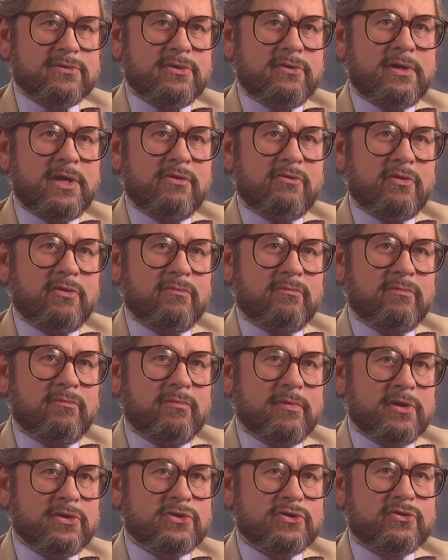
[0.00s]
You hear of
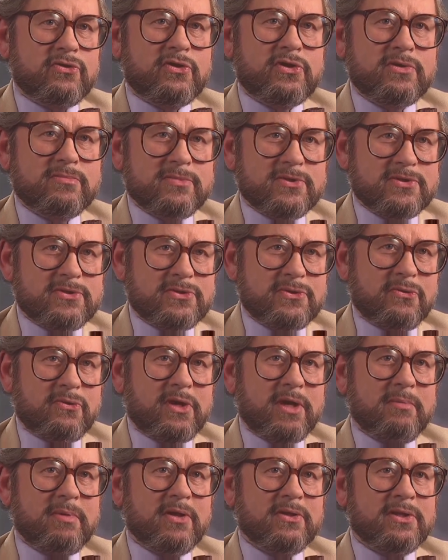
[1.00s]
astronomers
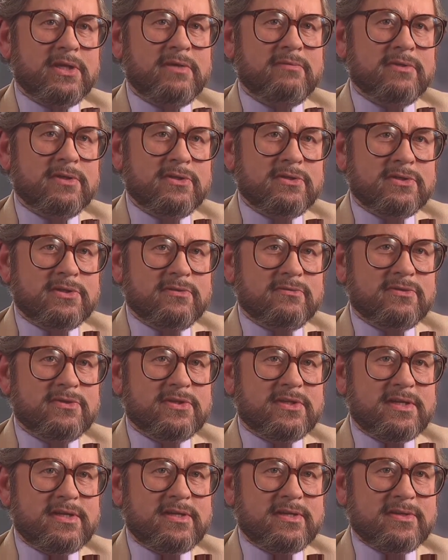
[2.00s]
talking about the evolution of
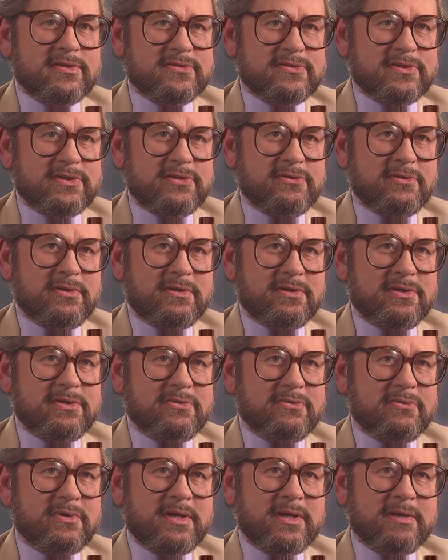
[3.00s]
stars, and
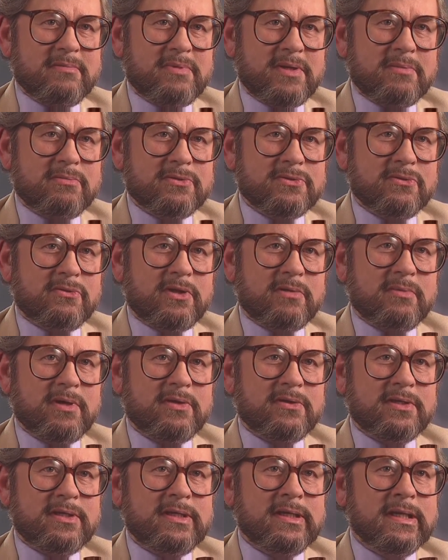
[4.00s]
you hear people talking
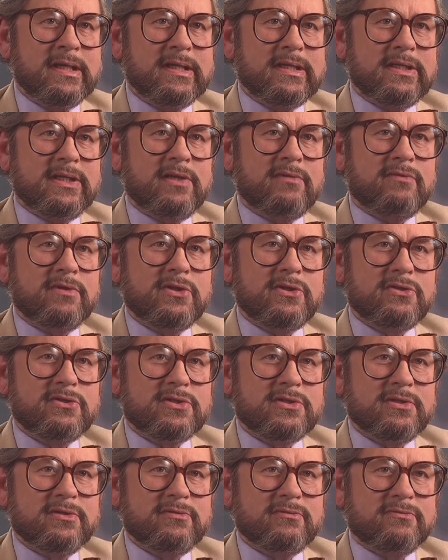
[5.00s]
about the
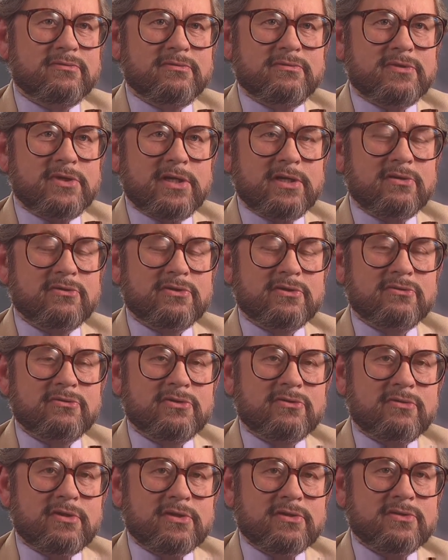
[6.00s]
evolution of geological
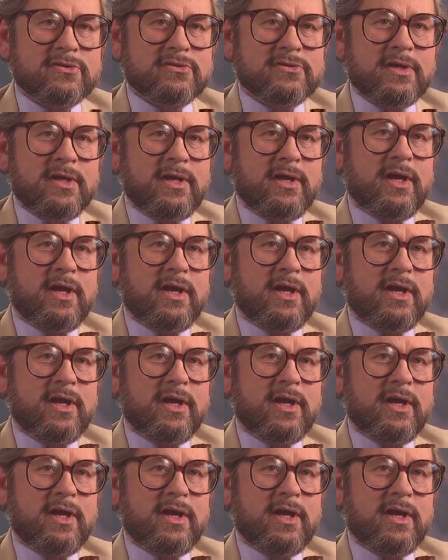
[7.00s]
structures.